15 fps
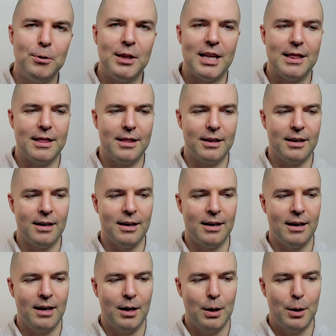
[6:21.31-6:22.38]
that
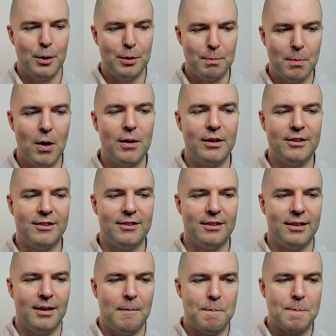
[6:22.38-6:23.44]
the monks